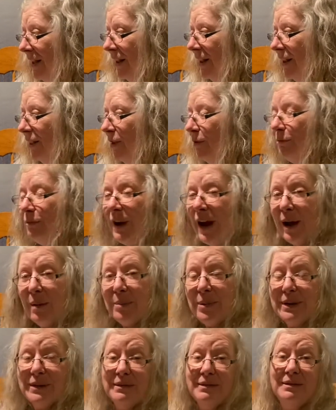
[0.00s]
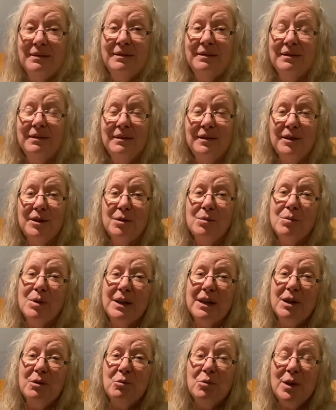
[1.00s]
the robin, the one
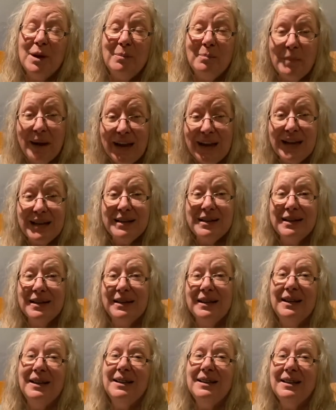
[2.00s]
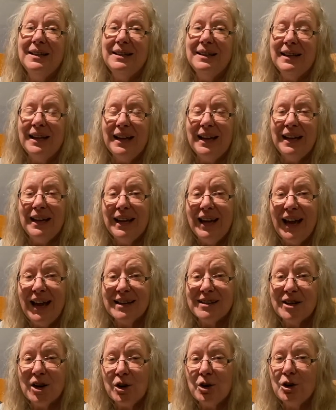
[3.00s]
that we made today
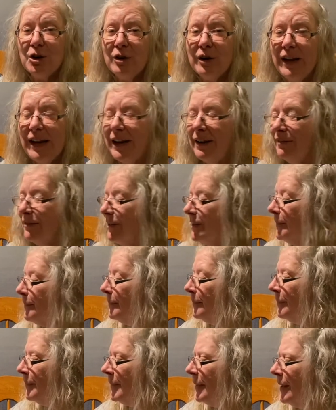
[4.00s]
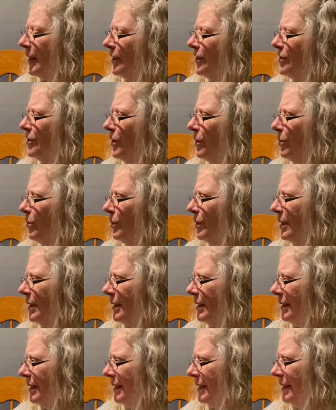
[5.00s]
as our craft. So,
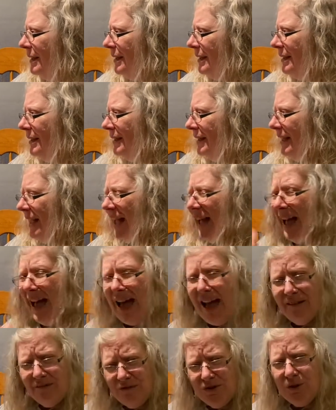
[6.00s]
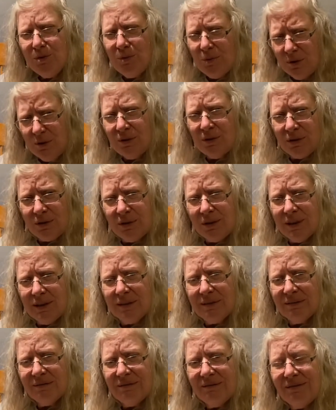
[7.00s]
have you heard
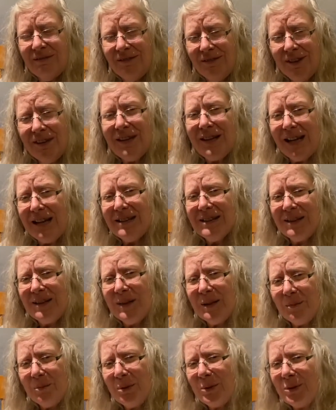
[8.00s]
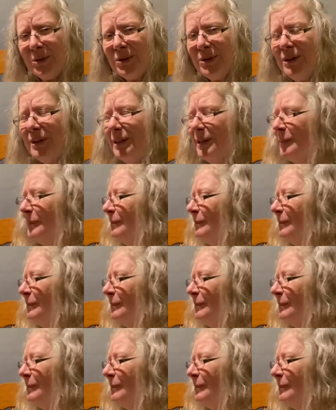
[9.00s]
the nesting bird?